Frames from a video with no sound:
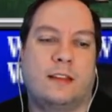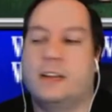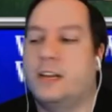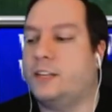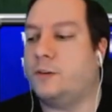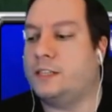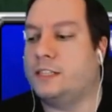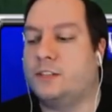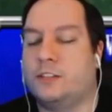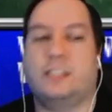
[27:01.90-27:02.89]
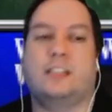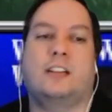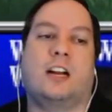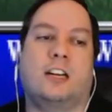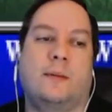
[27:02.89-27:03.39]
It's always interesting to
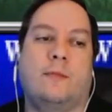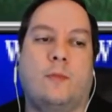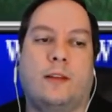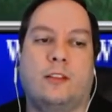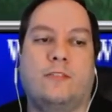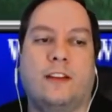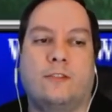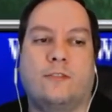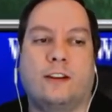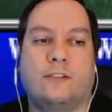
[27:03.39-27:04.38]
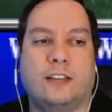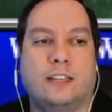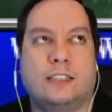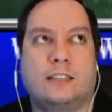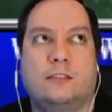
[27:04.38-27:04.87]
talk to people about their favorite Final
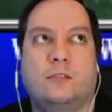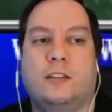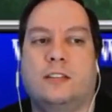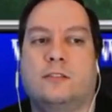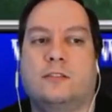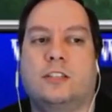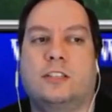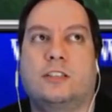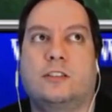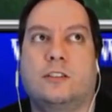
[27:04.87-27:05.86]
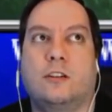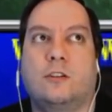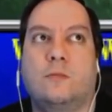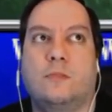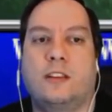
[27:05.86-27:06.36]
Fantasy too, because there's just
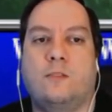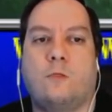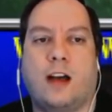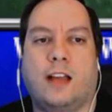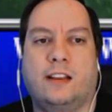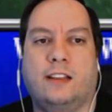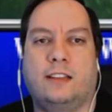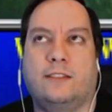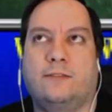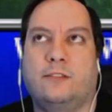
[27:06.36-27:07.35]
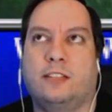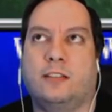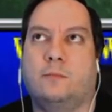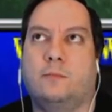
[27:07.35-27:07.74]
so many wildly differing